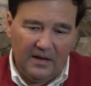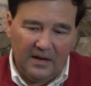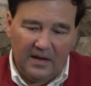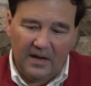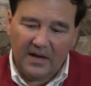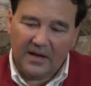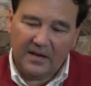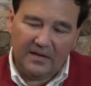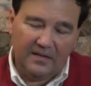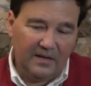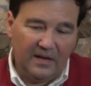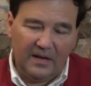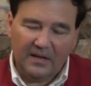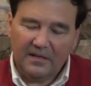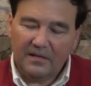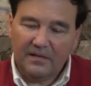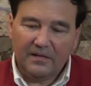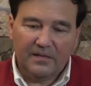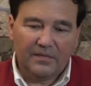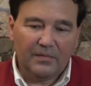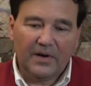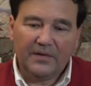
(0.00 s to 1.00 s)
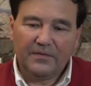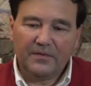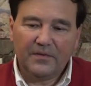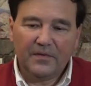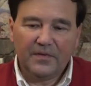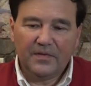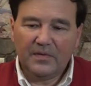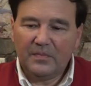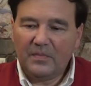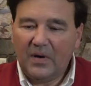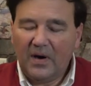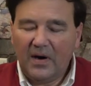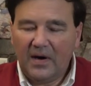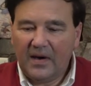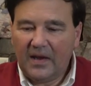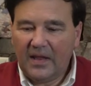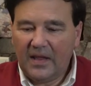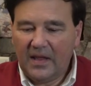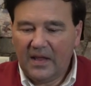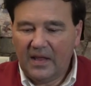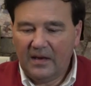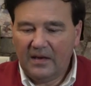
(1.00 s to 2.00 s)
I can take these rifles apart
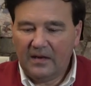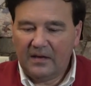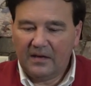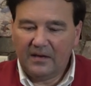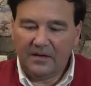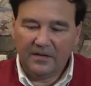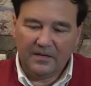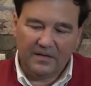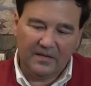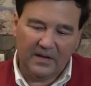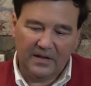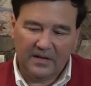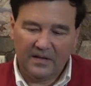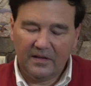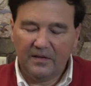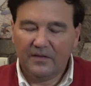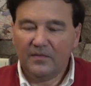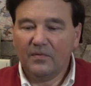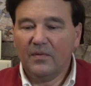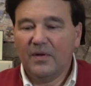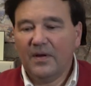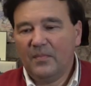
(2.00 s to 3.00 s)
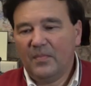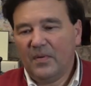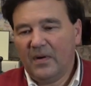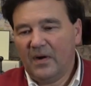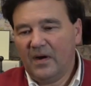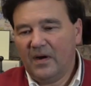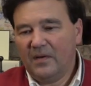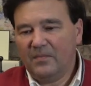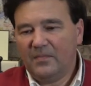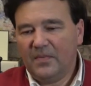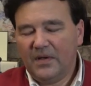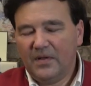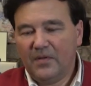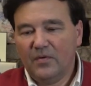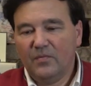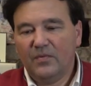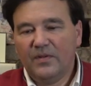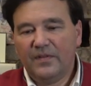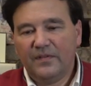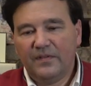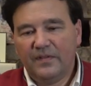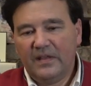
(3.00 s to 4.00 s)
again. I could take this one apart, but
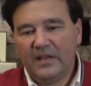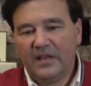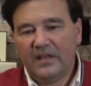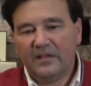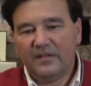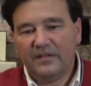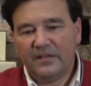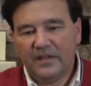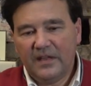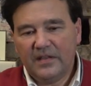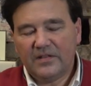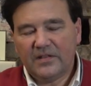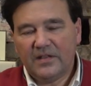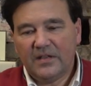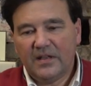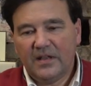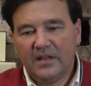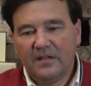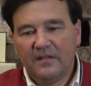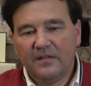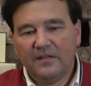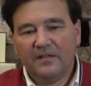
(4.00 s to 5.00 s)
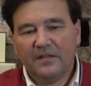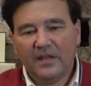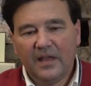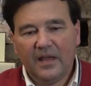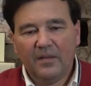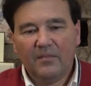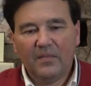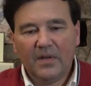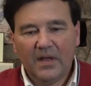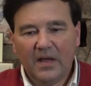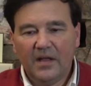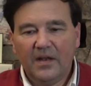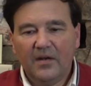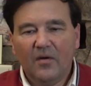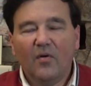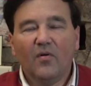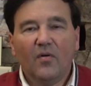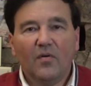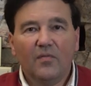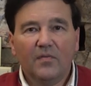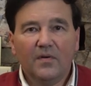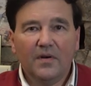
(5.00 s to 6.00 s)
you would see essentially the same gun
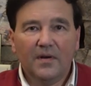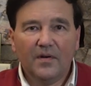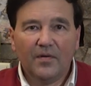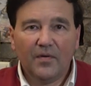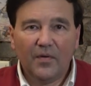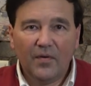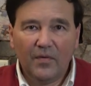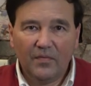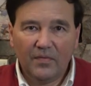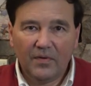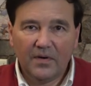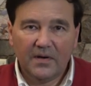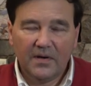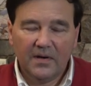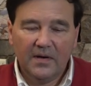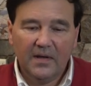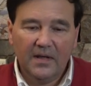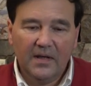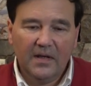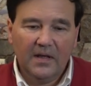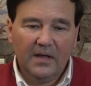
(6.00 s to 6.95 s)
over and over.